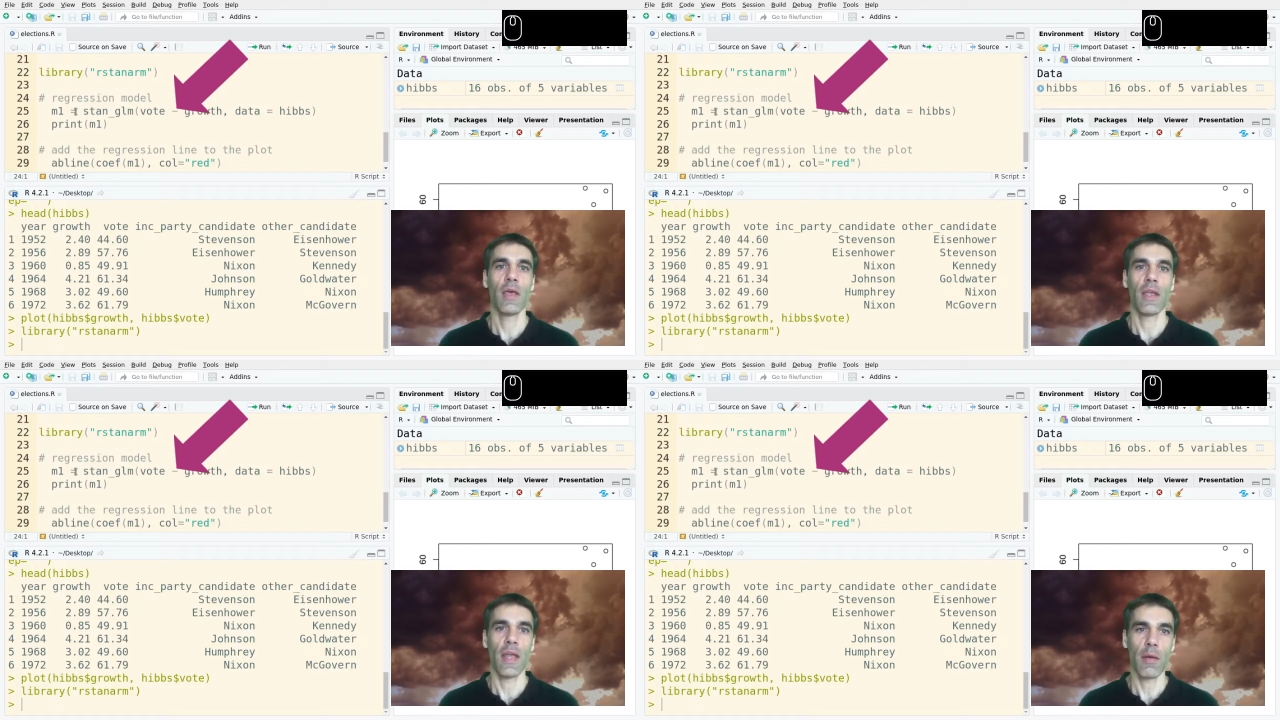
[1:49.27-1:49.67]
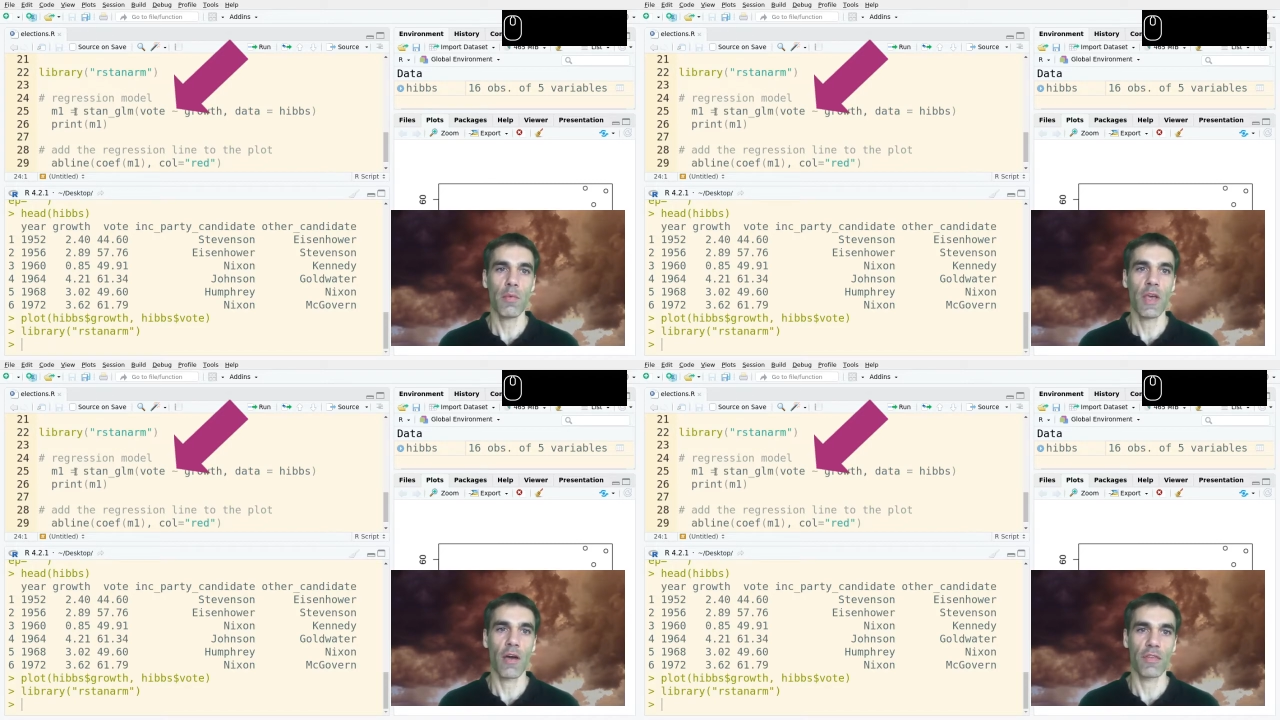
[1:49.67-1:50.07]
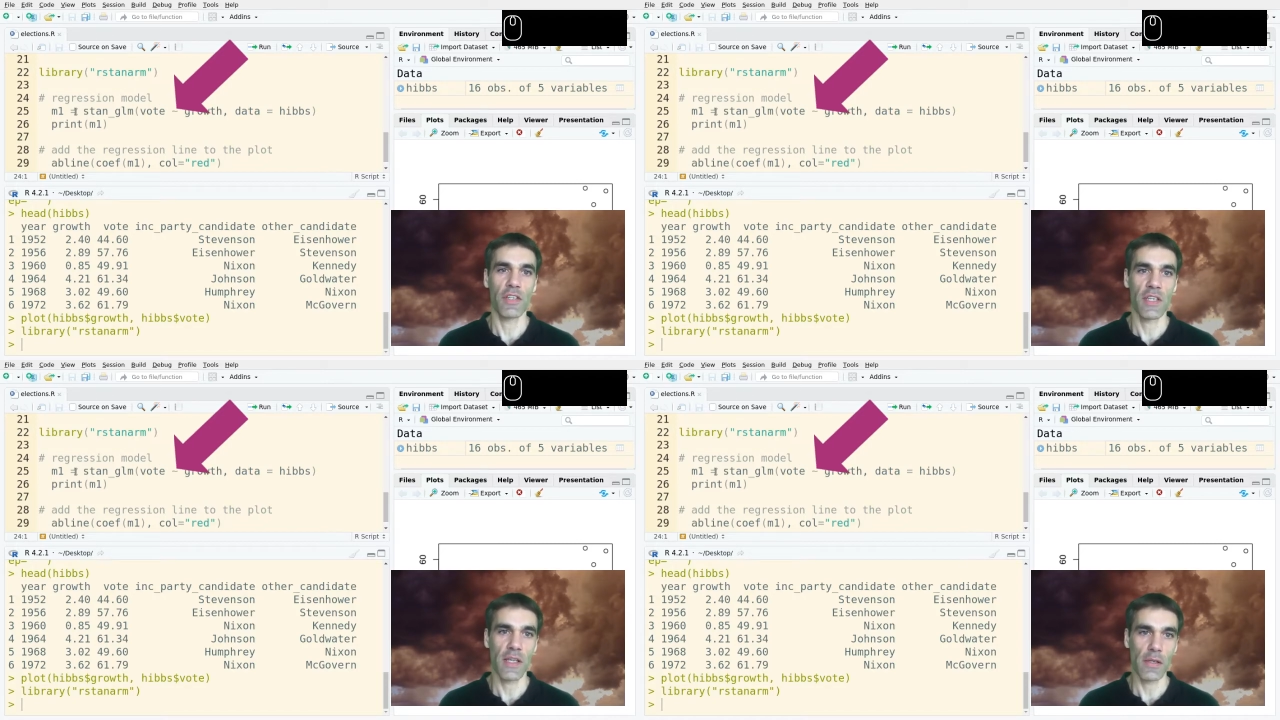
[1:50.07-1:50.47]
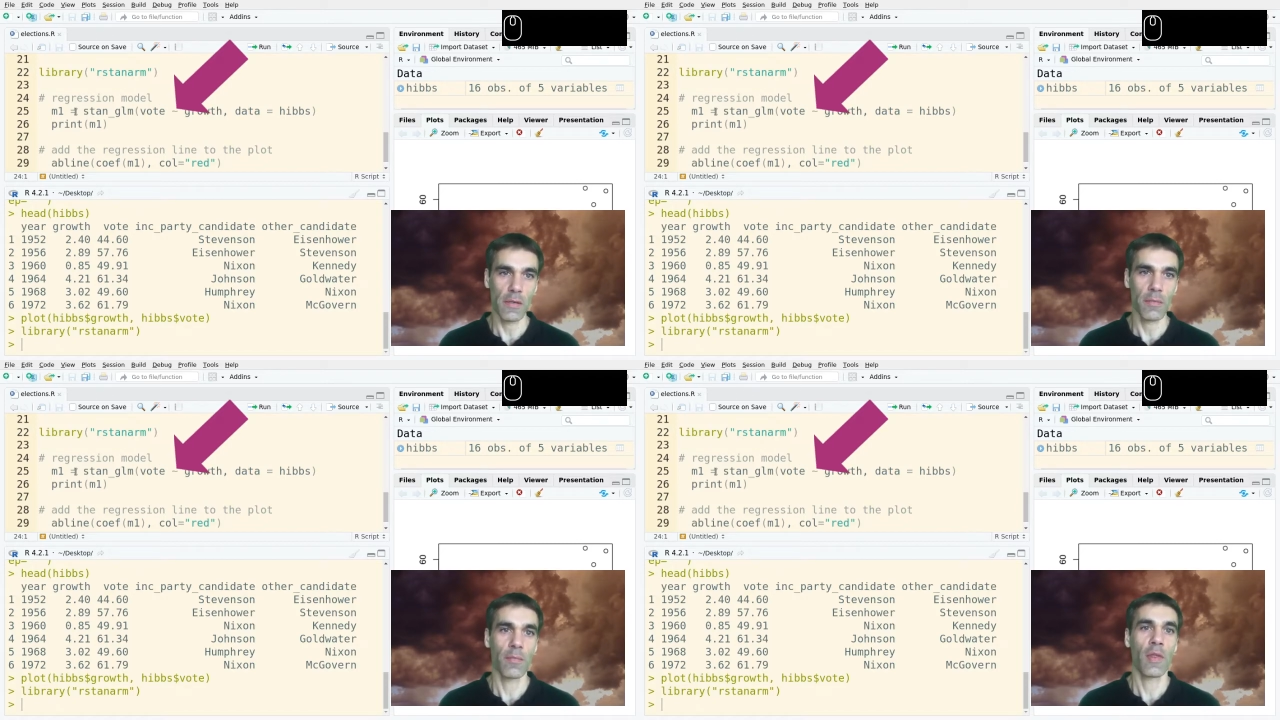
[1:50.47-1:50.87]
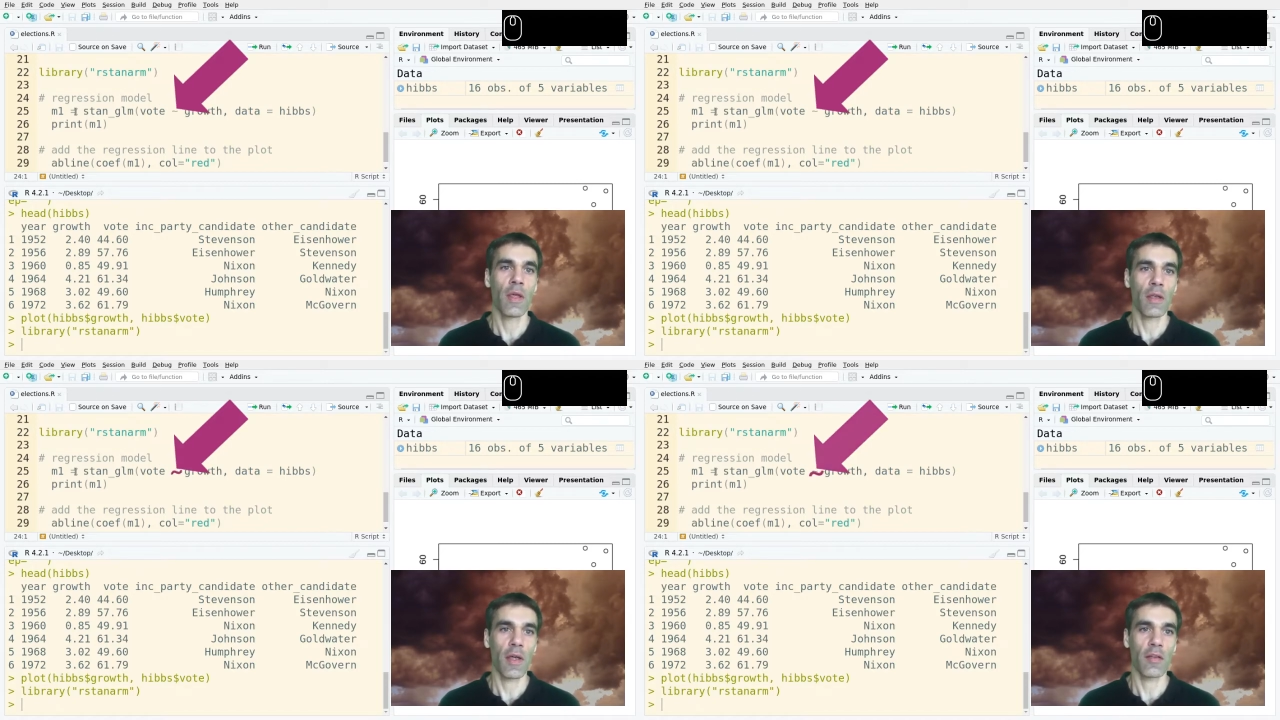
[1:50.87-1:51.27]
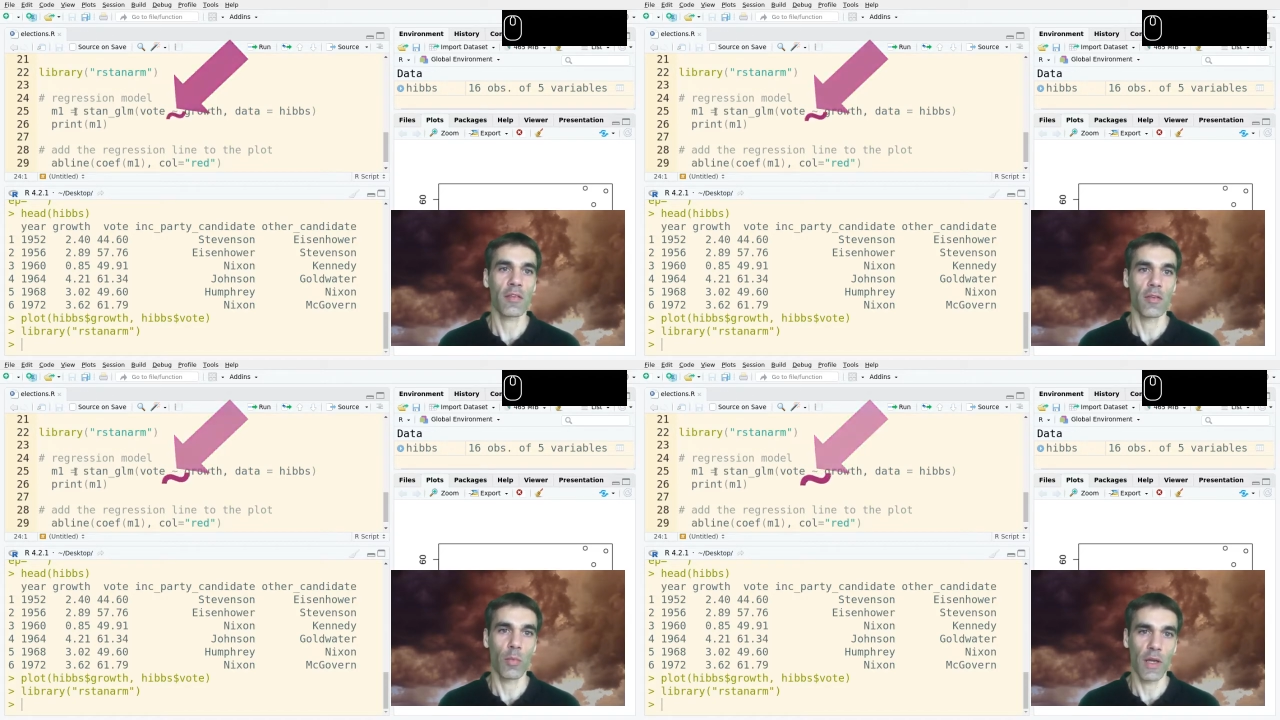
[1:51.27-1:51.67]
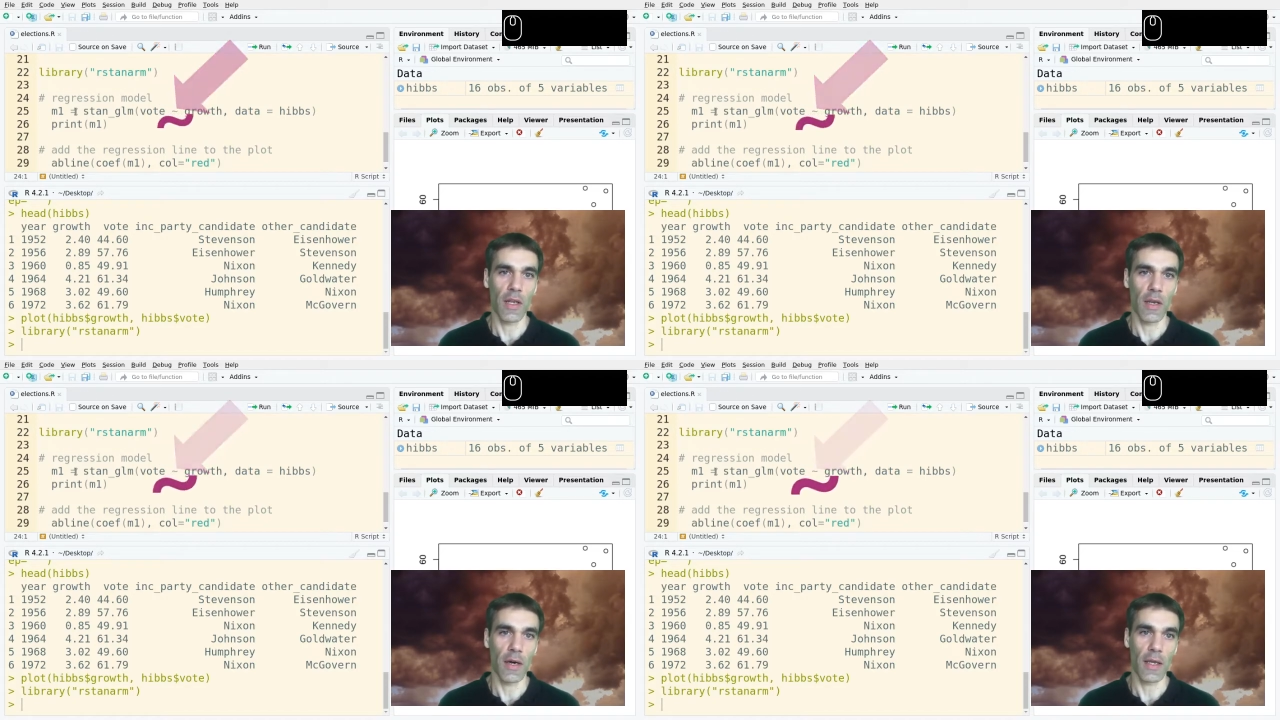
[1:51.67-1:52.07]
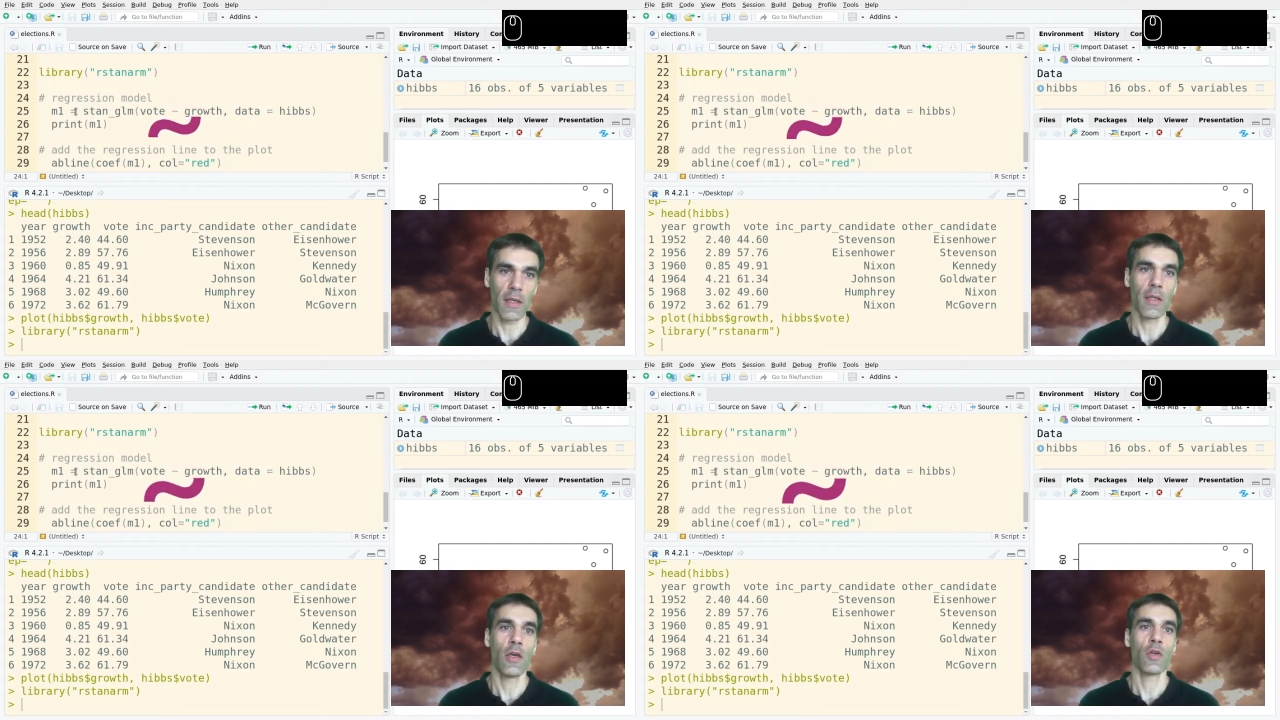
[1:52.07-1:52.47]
Then we have the tilde, that's this wiggly line,